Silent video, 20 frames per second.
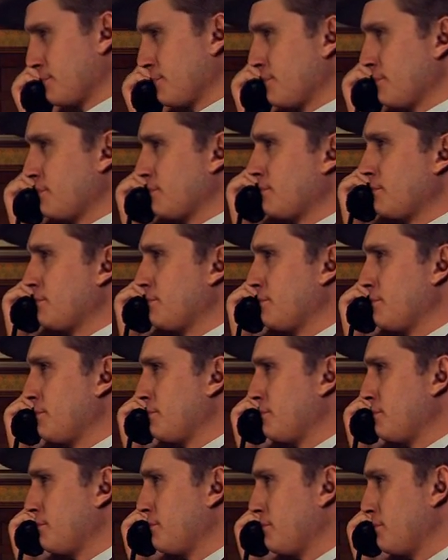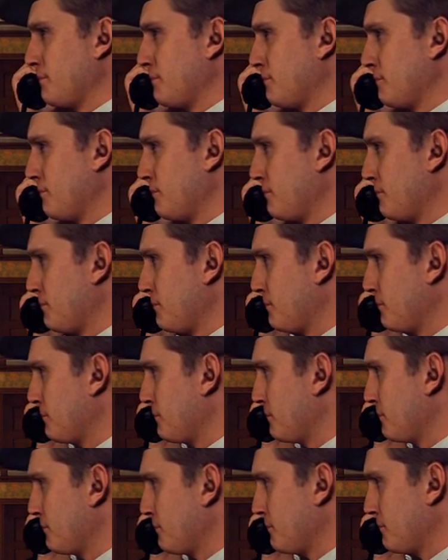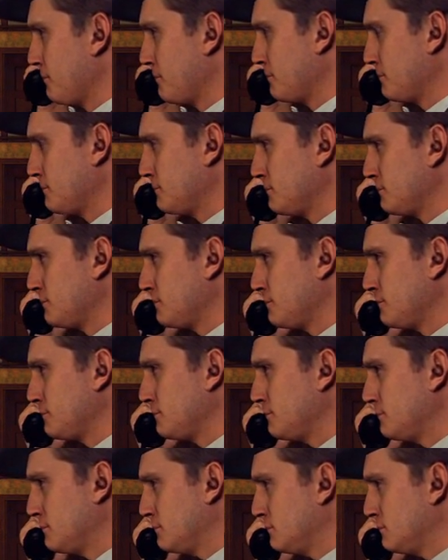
Nothing is said.